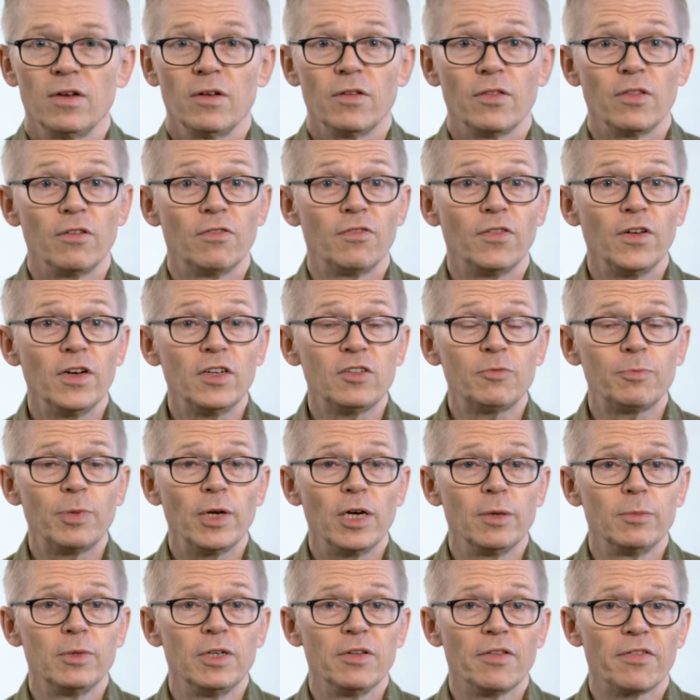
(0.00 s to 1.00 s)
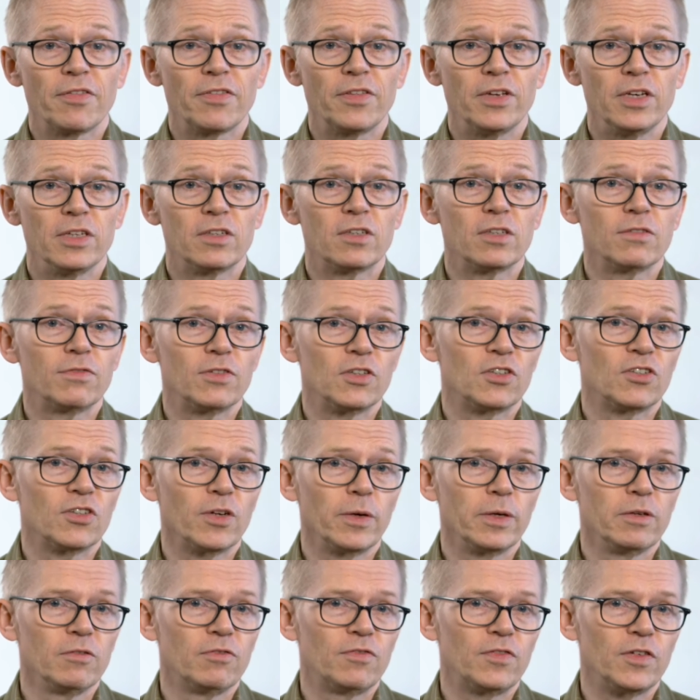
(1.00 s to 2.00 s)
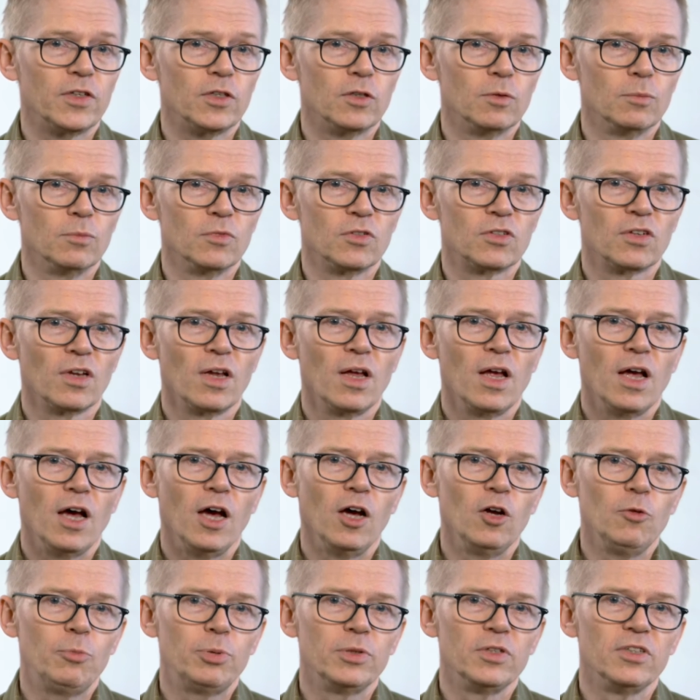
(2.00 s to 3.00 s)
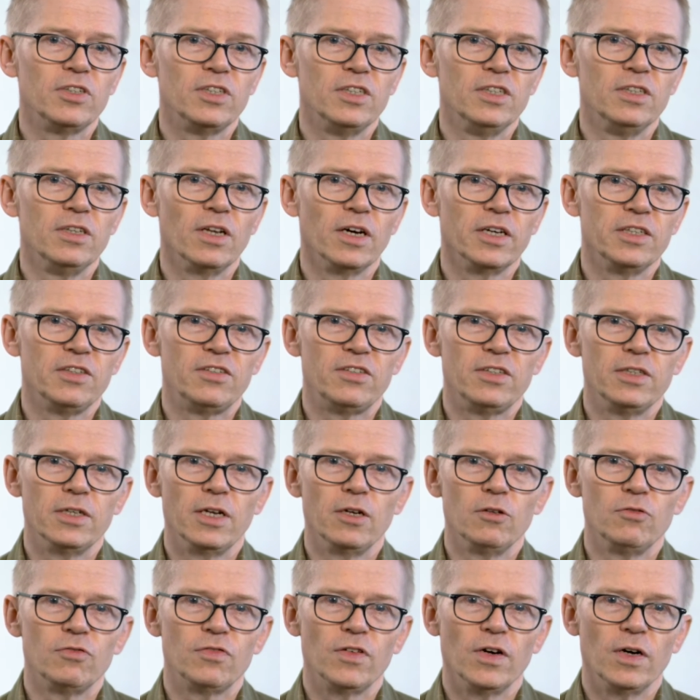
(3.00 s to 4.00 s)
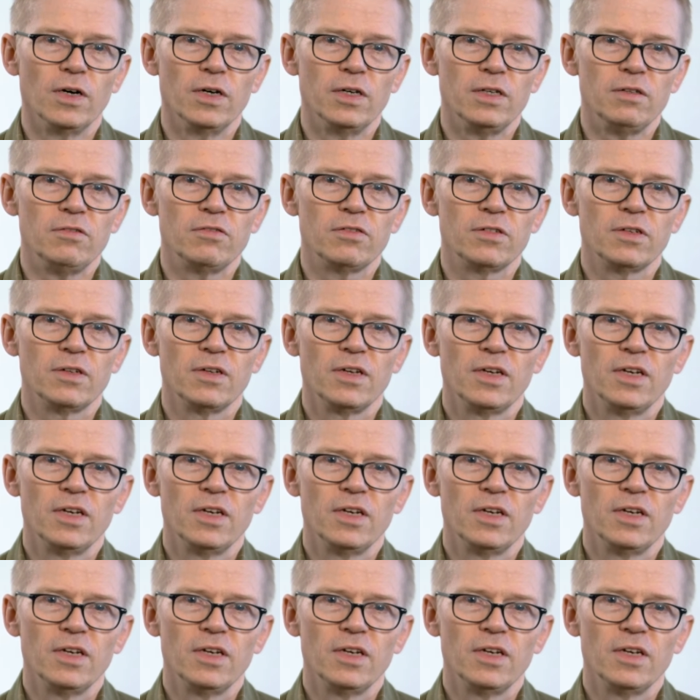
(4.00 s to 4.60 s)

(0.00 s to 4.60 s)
The first permanent theatre for showing films opened in 1905,